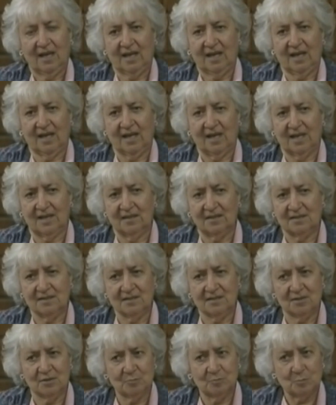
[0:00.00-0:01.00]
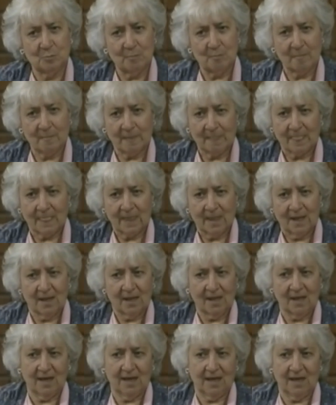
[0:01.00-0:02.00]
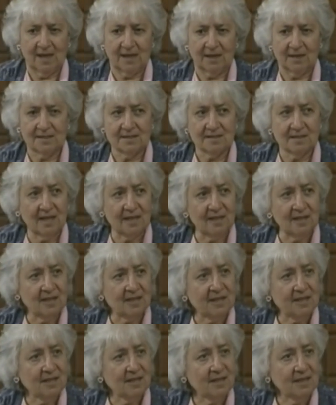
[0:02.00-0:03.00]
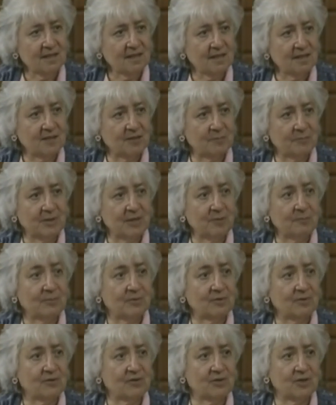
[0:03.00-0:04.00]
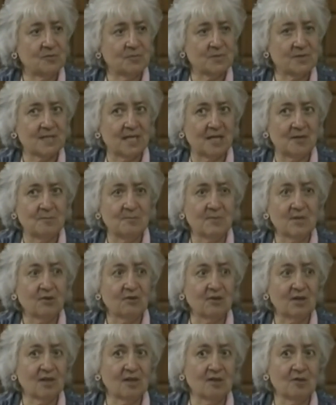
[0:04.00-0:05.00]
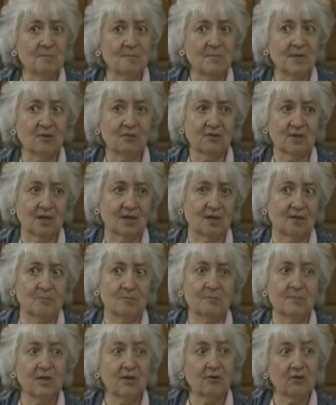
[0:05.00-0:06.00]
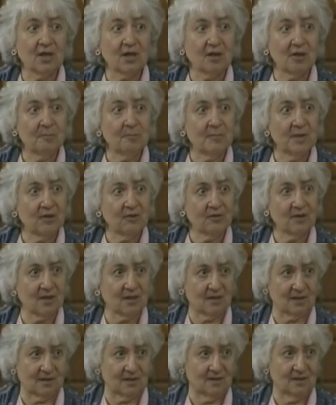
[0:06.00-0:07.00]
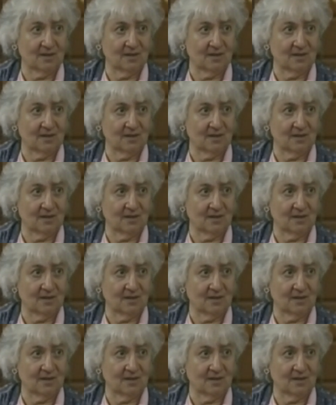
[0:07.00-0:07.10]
And, and suddenly the people heard him say, Miracle, miracle, miracle, miracle.